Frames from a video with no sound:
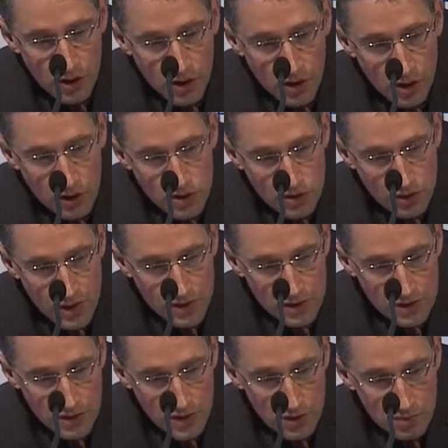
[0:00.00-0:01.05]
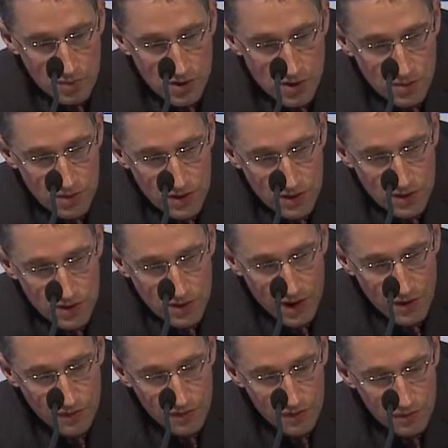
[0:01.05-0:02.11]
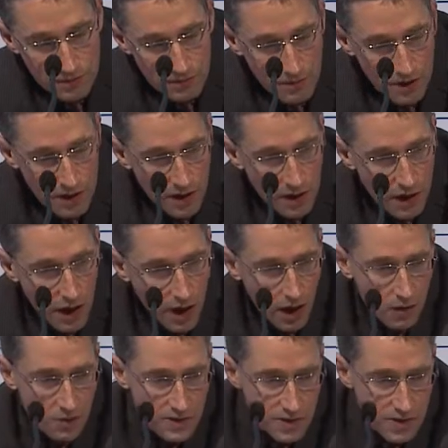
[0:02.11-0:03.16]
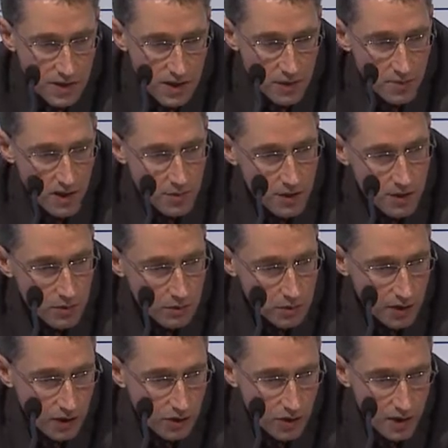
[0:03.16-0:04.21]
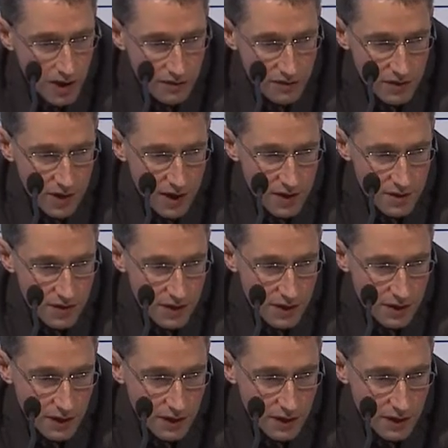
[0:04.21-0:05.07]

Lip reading: So he continued bishop e7. I was thinking maybe he would play rook fe8 here,